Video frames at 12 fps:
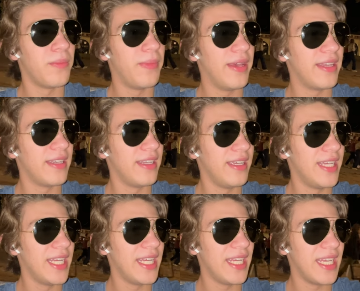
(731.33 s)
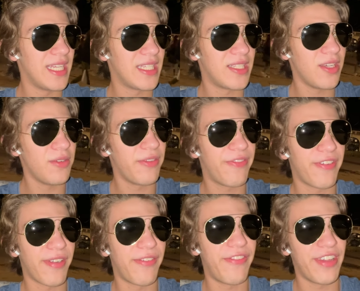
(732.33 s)
But it's so a
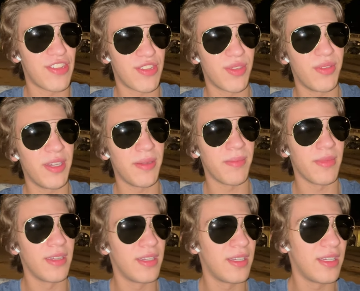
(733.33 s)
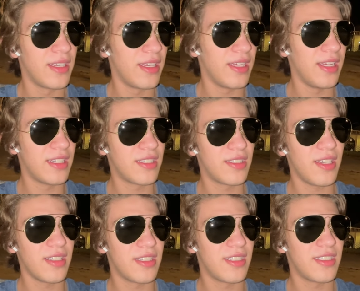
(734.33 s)
far-fetched dream. It's
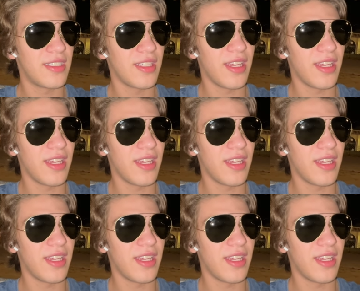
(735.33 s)
such